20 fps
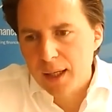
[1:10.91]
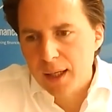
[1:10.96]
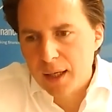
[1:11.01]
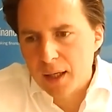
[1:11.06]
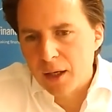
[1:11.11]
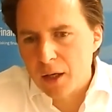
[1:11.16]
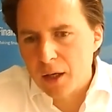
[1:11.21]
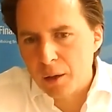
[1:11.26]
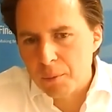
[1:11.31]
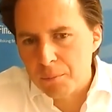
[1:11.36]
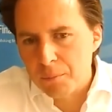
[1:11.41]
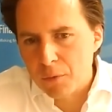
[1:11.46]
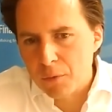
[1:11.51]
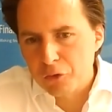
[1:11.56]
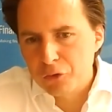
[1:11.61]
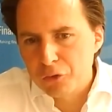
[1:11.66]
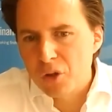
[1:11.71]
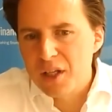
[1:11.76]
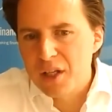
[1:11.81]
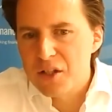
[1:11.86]

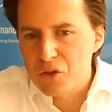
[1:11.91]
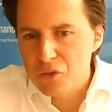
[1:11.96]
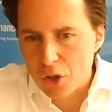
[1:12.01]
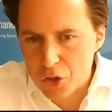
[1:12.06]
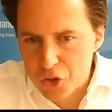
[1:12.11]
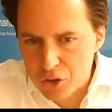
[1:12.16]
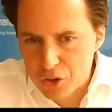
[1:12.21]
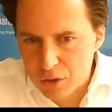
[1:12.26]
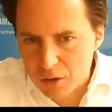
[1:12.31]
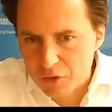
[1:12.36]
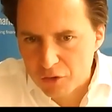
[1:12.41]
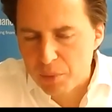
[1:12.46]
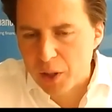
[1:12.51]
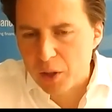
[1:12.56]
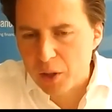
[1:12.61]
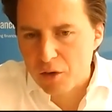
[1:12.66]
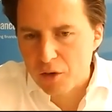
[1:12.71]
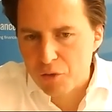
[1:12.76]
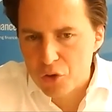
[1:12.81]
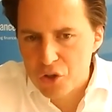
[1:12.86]
of the destruction of
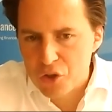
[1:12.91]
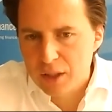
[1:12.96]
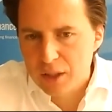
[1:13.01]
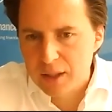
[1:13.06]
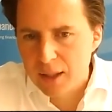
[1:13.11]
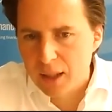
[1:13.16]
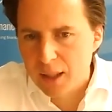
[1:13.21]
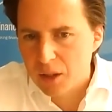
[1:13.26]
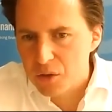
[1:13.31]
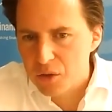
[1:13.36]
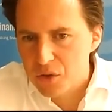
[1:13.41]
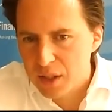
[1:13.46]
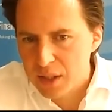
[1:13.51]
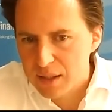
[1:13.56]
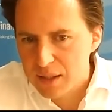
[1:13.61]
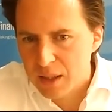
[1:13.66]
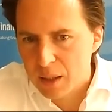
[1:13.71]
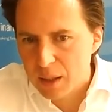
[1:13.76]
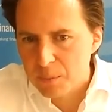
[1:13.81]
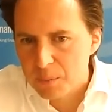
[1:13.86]
biodiversity and
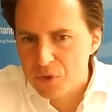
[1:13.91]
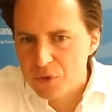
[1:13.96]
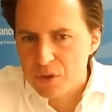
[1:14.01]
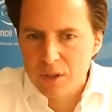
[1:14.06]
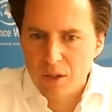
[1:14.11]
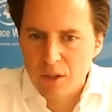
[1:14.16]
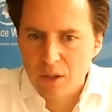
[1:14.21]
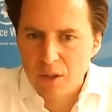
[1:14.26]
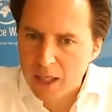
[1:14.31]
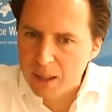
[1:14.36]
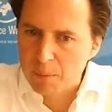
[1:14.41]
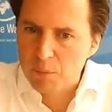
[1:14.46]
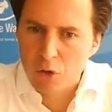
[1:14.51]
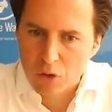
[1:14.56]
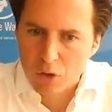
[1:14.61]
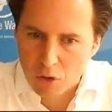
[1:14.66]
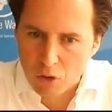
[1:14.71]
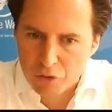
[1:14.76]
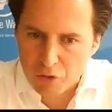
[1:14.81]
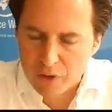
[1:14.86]
ecosystems, the
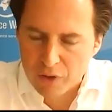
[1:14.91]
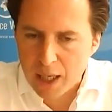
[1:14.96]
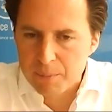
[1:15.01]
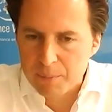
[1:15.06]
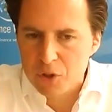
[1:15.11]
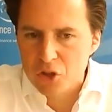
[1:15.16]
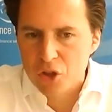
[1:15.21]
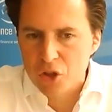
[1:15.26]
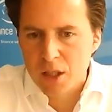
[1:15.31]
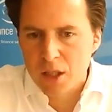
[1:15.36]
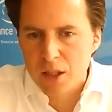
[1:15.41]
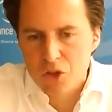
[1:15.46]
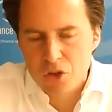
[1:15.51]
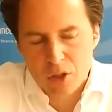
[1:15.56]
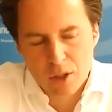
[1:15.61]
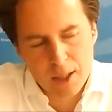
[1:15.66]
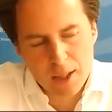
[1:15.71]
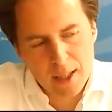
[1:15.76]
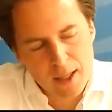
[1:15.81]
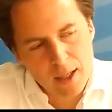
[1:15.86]
enabler of climate
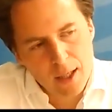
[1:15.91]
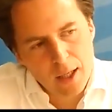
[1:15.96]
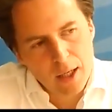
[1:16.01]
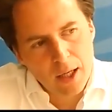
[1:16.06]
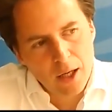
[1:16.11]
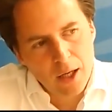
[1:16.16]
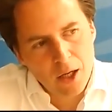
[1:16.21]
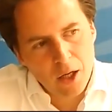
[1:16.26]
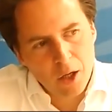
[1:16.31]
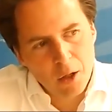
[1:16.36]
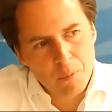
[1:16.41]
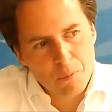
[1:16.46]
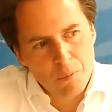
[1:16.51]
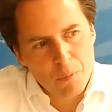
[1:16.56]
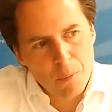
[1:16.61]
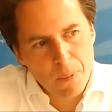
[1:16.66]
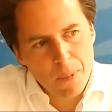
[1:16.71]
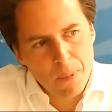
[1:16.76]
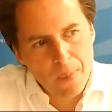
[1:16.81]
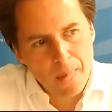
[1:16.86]
change.
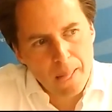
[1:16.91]
And